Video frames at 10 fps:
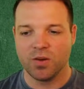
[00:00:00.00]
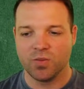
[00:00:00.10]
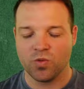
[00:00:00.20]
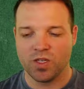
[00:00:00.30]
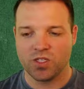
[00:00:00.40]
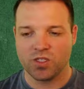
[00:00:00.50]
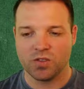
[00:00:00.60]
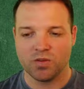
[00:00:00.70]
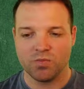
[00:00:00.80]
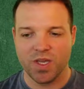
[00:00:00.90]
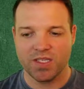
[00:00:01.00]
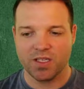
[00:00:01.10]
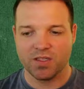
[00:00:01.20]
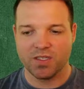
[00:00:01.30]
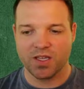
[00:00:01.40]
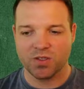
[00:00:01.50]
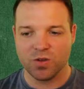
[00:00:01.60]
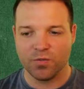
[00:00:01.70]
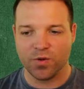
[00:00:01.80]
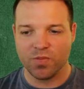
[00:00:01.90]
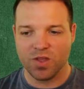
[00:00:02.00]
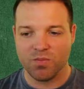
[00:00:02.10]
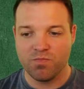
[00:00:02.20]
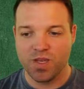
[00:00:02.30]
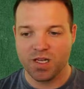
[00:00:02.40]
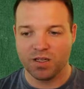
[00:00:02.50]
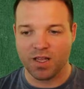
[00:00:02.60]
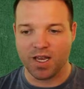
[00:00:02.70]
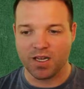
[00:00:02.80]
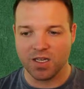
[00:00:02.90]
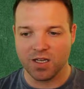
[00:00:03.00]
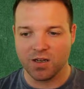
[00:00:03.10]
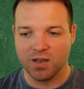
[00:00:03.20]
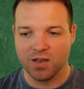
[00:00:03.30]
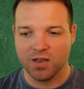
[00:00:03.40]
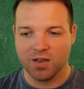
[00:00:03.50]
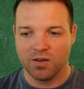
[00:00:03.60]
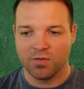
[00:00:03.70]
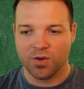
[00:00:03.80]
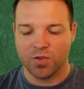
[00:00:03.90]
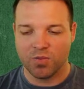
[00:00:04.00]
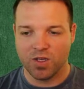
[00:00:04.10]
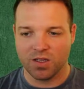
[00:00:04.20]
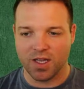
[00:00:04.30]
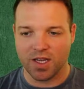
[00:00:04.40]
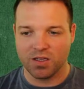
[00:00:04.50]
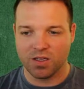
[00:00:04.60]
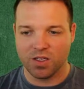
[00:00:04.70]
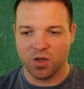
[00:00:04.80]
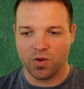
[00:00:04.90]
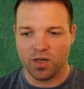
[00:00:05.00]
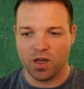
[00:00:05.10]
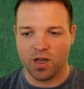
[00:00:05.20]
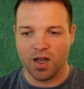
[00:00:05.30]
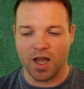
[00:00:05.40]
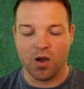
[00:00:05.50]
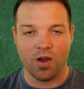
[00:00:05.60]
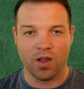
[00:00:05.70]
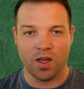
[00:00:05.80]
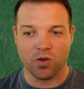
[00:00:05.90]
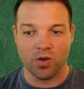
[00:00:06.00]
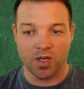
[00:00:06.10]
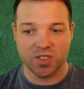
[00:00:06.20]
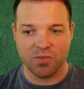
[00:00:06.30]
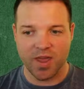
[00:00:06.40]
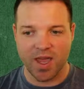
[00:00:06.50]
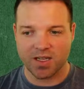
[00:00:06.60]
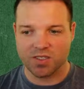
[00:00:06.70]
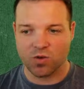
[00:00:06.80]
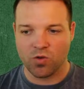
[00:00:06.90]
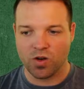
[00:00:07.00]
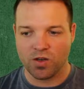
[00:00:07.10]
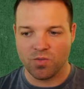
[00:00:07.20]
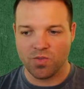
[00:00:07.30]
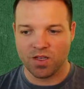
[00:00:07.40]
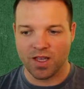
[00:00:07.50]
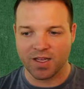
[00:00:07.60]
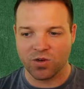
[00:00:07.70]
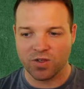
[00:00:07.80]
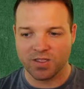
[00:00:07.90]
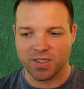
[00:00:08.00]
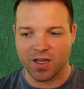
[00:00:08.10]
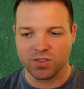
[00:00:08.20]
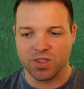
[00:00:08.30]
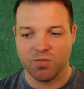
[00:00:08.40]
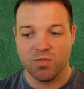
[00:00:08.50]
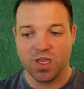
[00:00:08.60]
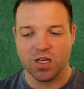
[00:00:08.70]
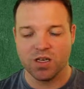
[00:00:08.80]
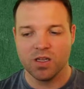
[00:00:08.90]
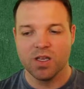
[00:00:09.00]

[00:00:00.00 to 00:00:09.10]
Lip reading: which basically tells you from the midline here, from the midline going going up to the max, or the midline going down to the min.